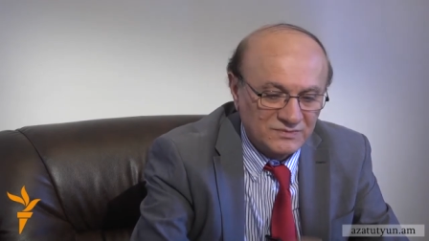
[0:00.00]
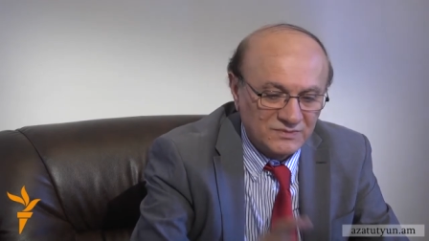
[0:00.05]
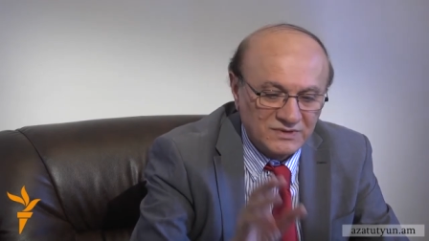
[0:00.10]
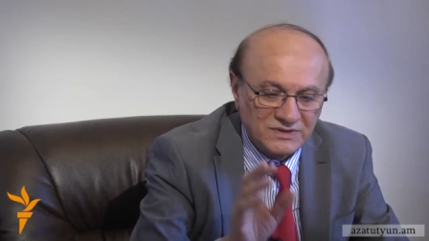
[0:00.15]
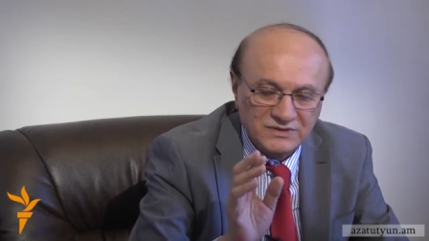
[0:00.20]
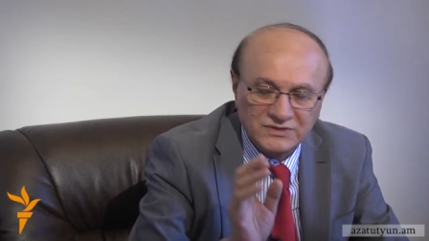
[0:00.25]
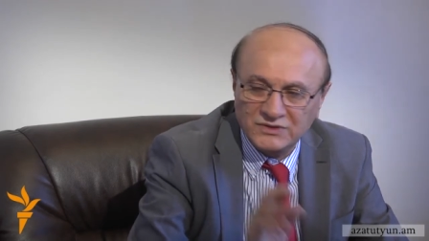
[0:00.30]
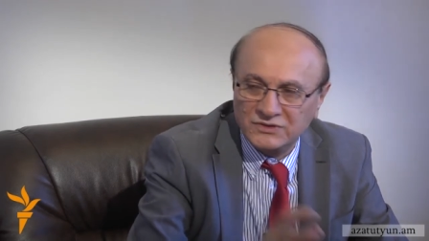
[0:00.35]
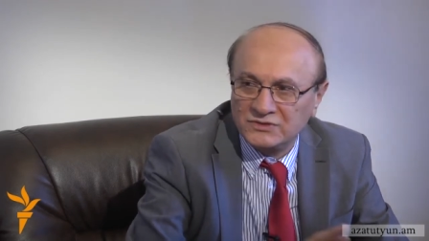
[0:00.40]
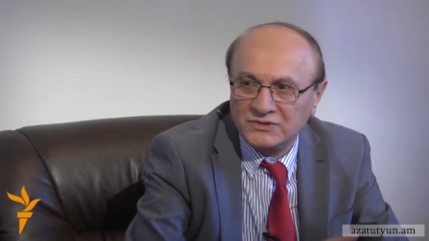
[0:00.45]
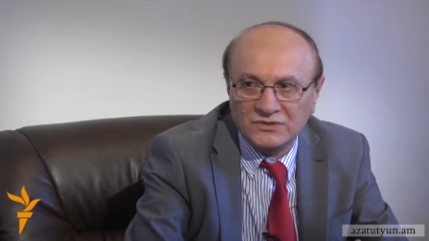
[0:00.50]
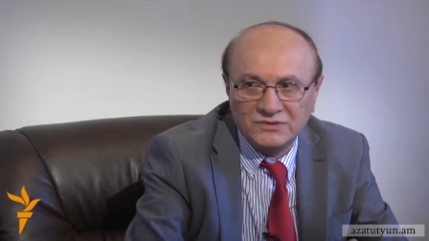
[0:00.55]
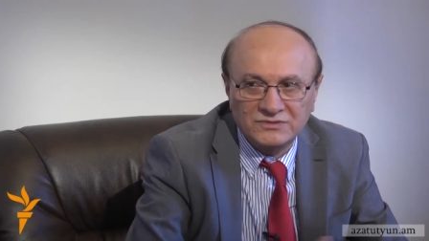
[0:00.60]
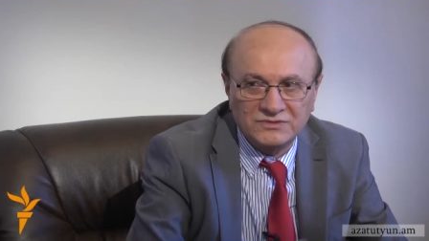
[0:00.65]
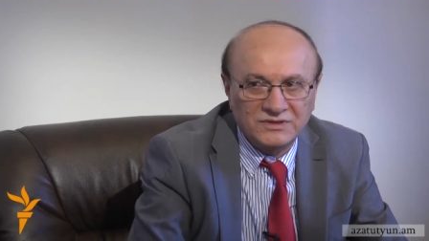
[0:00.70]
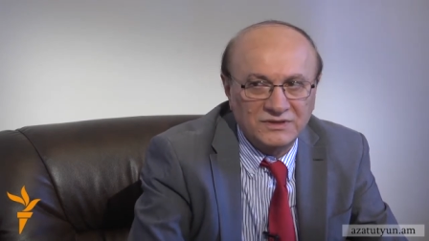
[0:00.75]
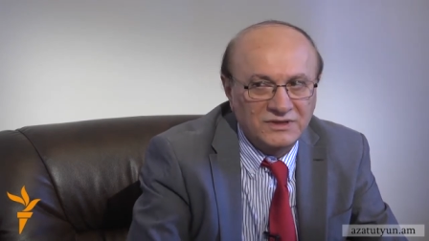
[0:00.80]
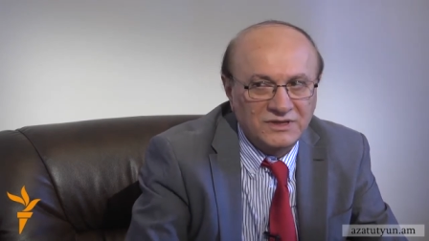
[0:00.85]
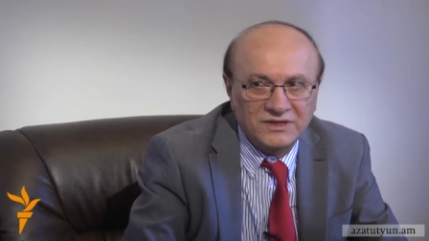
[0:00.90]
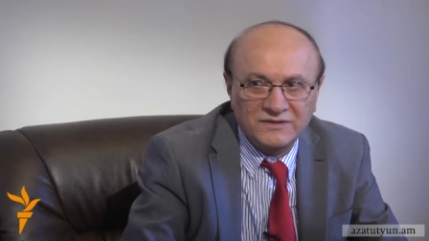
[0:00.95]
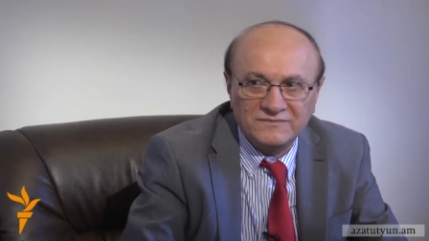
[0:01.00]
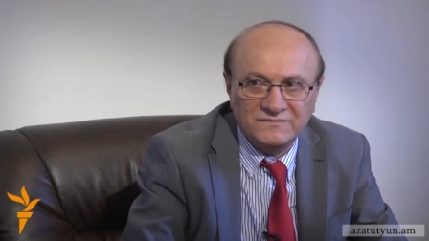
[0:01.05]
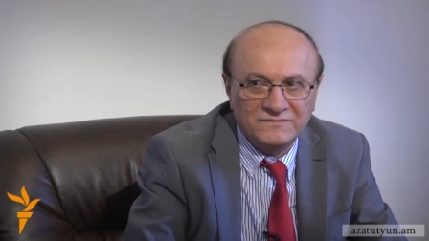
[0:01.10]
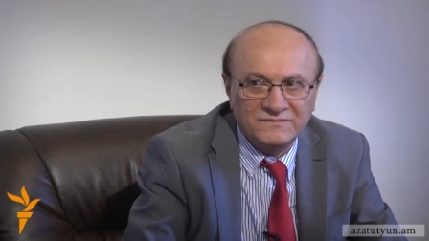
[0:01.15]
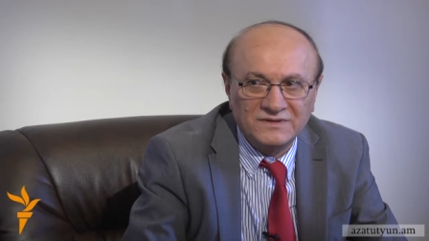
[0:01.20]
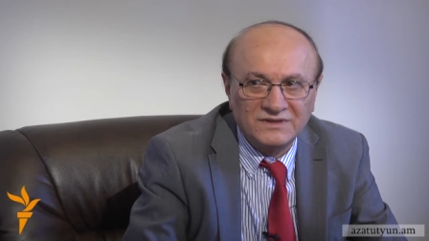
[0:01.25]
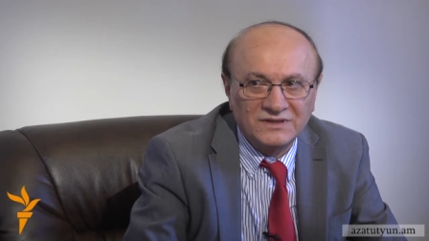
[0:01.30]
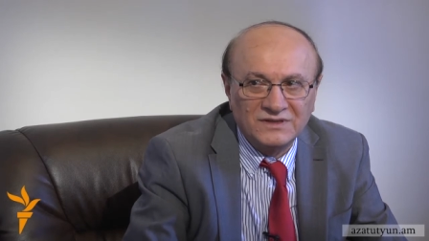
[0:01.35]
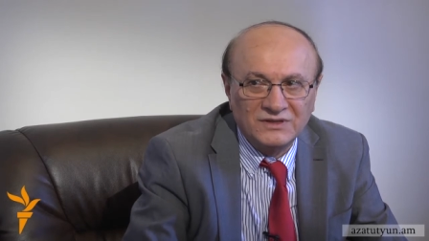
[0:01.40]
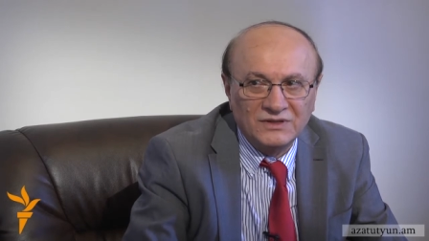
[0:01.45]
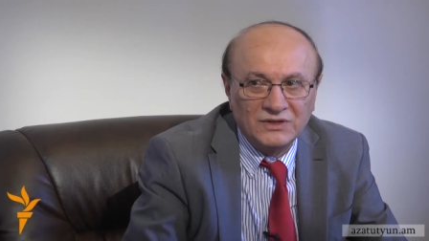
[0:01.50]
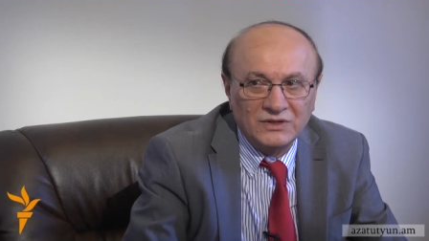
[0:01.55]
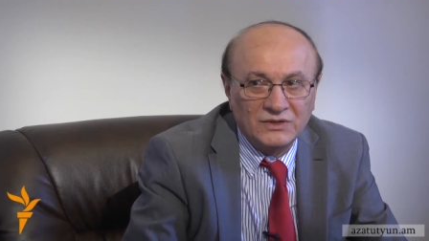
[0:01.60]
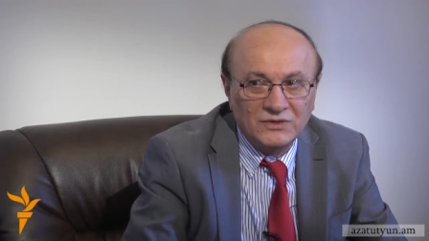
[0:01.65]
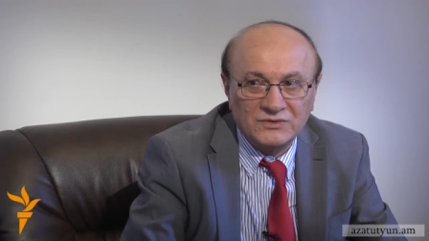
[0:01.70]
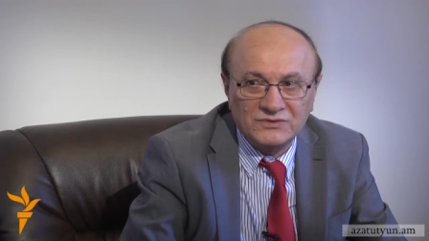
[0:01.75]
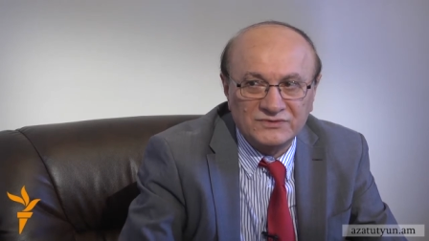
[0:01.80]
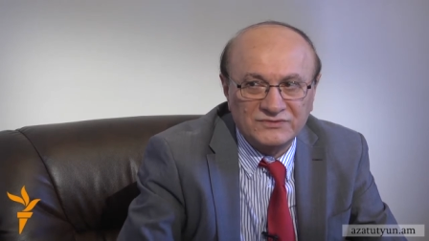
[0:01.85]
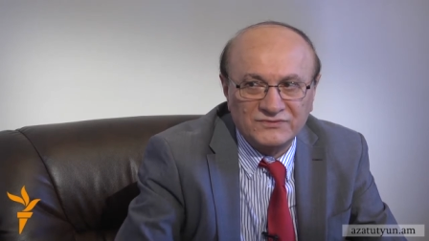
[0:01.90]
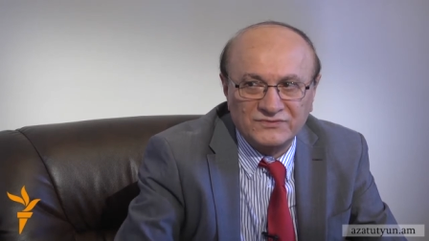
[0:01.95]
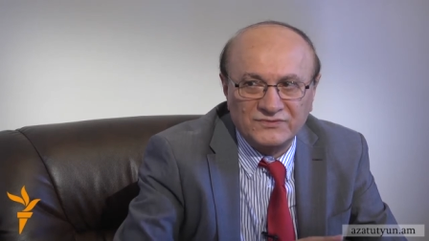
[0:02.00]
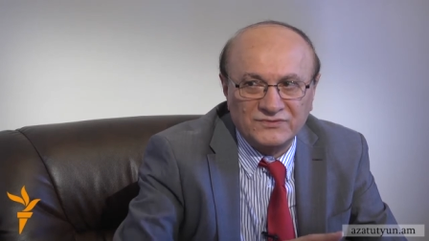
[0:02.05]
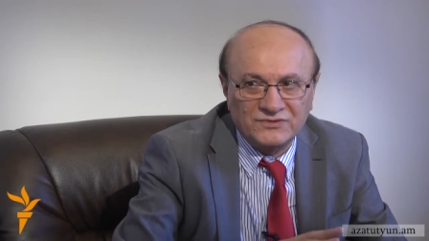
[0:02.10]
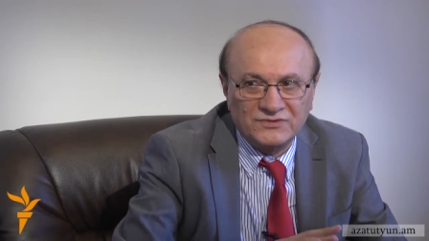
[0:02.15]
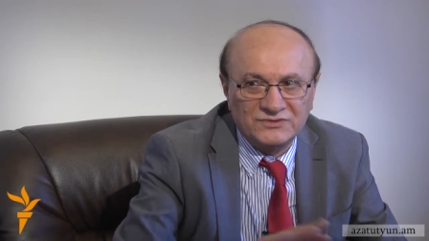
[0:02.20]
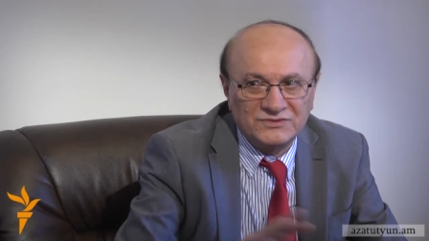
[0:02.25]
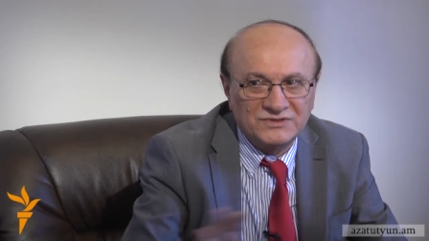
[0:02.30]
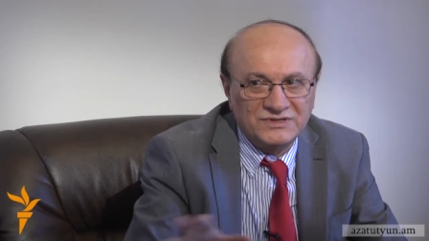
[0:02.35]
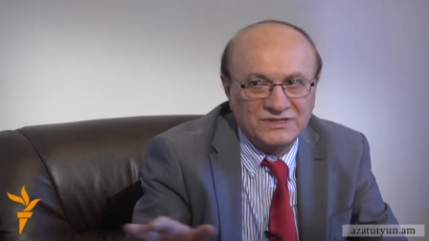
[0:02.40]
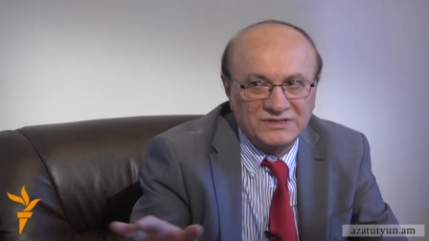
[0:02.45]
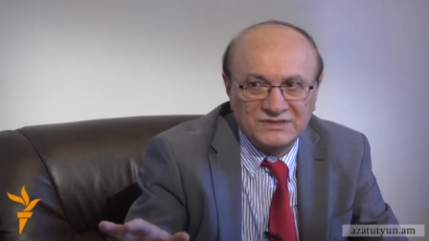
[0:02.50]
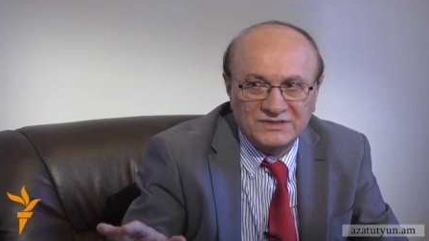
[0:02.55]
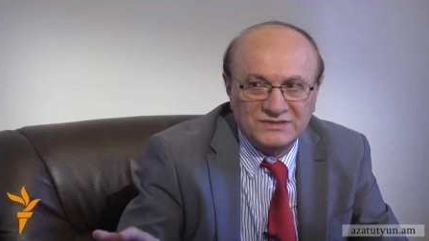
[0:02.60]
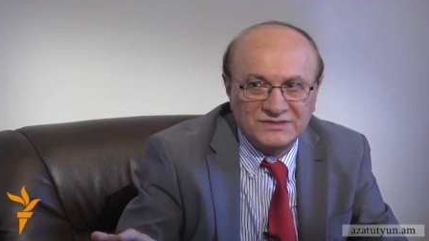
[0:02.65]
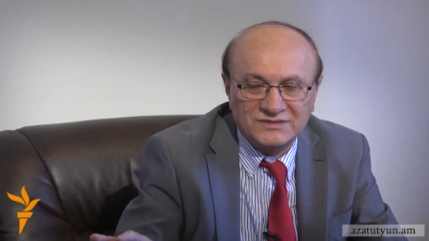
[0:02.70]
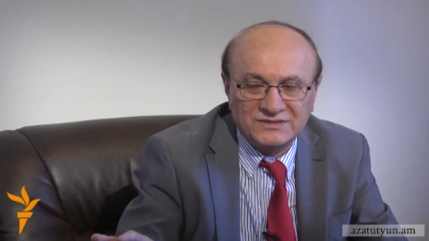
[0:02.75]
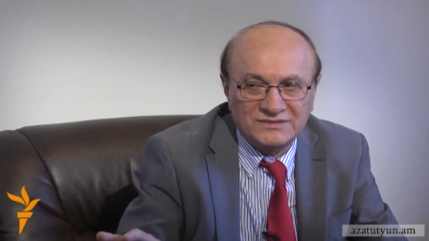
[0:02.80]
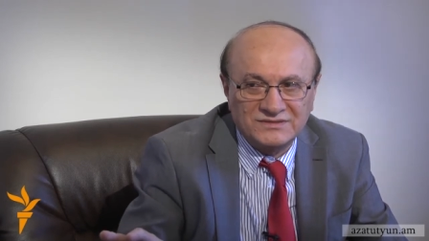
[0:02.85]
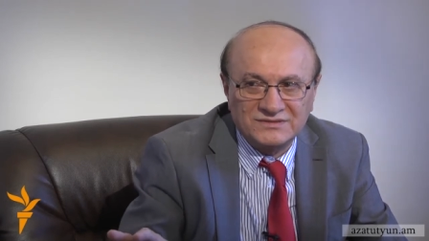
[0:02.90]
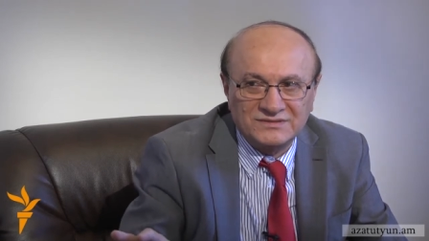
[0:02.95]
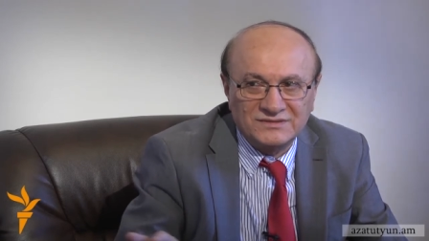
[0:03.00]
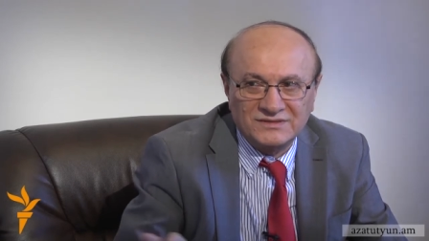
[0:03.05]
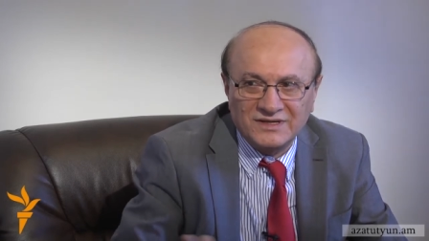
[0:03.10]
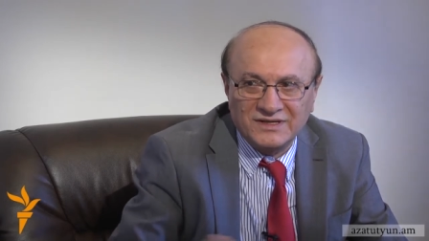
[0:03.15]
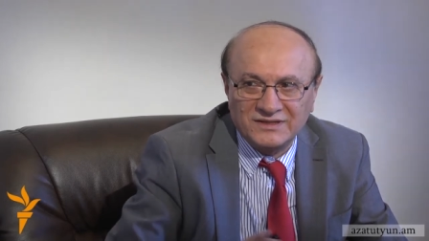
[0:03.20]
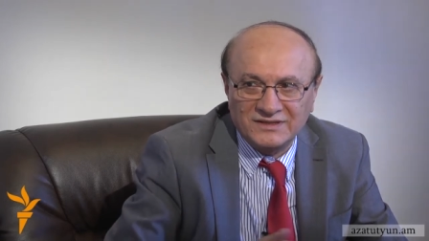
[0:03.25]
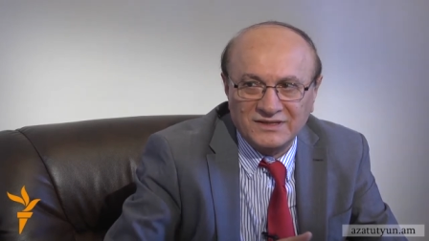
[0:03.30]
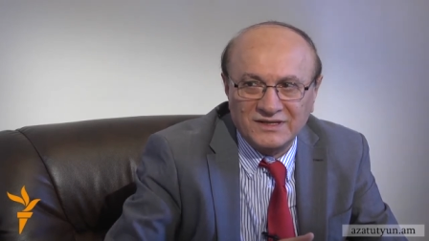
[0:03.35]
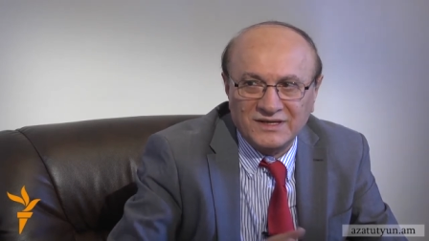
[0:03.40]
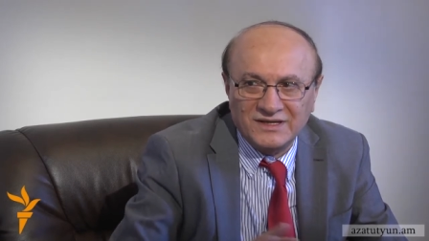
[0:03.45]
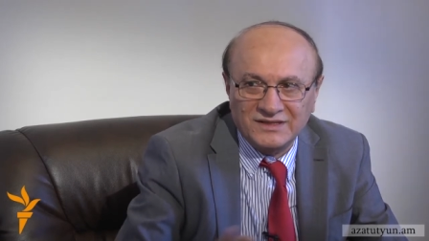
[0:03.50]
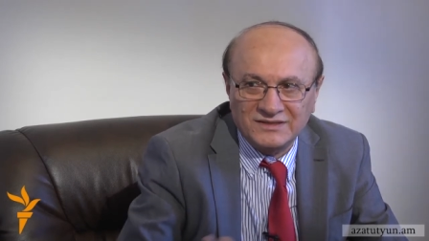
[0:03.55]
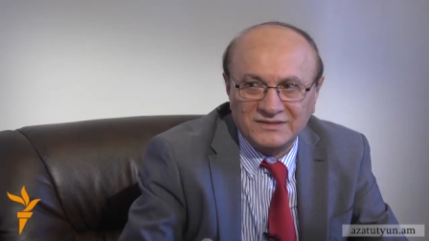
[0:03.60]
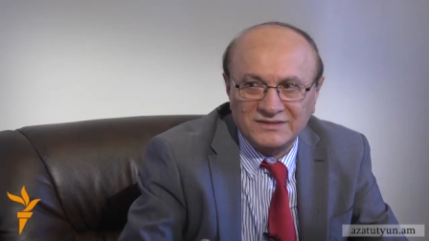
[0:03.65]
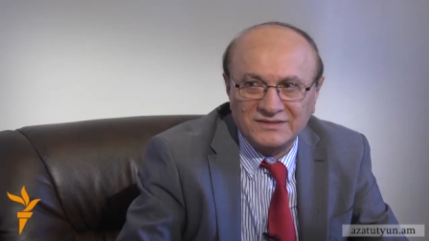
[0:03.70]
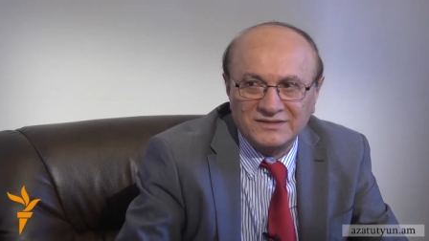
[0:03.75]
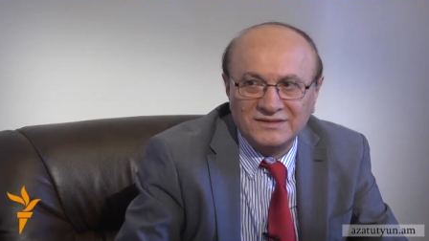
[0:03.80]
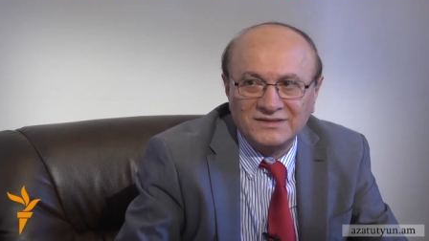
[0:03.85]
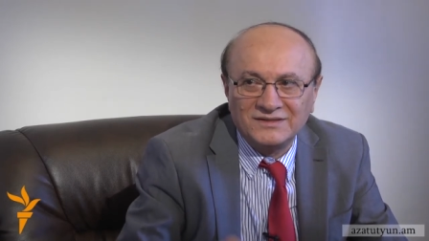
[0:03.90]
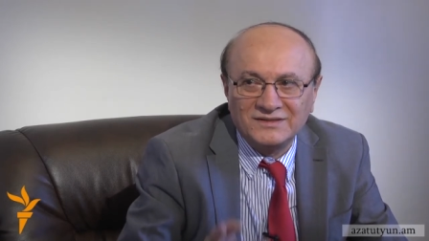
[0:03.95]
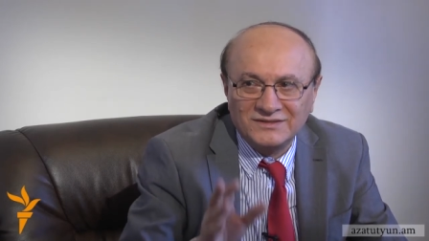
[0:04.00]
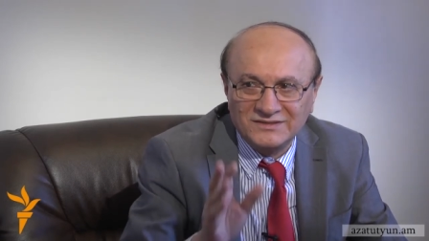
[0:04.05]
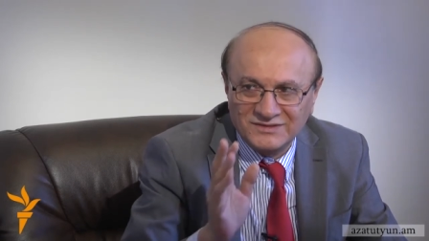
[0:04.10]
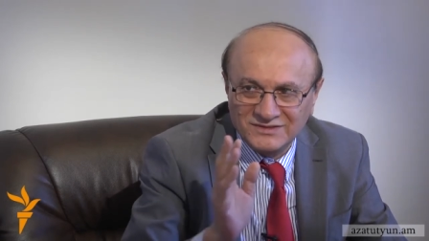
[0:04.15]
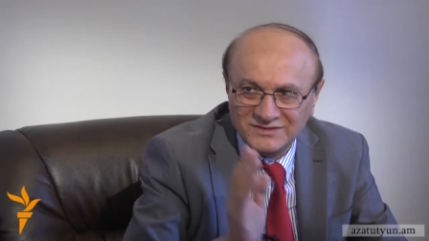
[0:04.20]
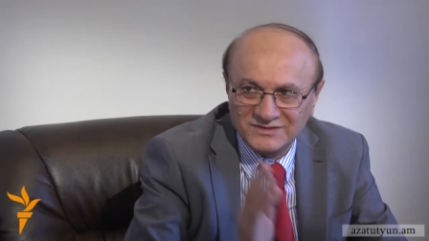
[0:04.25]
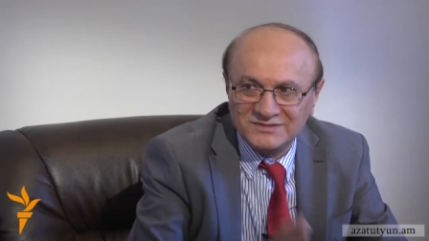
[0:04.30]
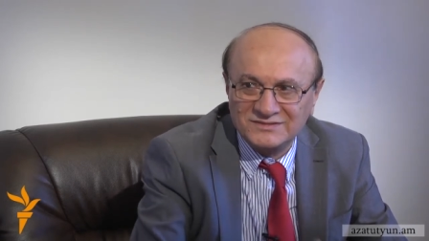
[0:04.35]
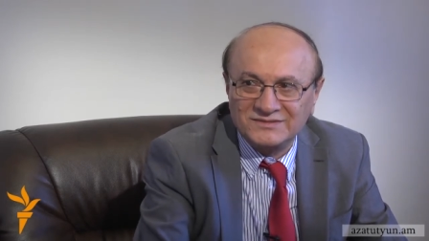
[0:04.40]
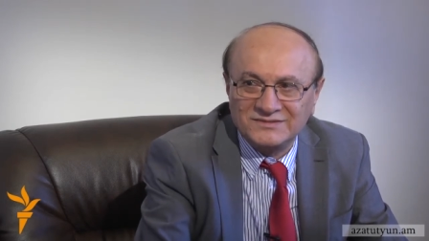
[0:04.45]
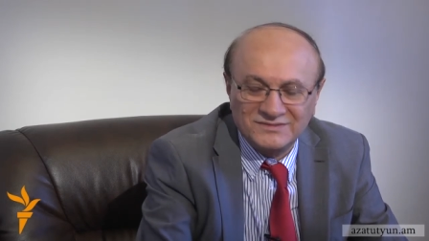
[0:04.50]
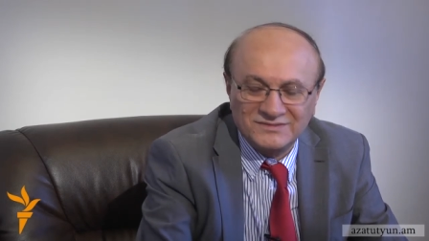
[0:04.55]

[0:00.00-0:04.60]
You don't give loans for just like that. There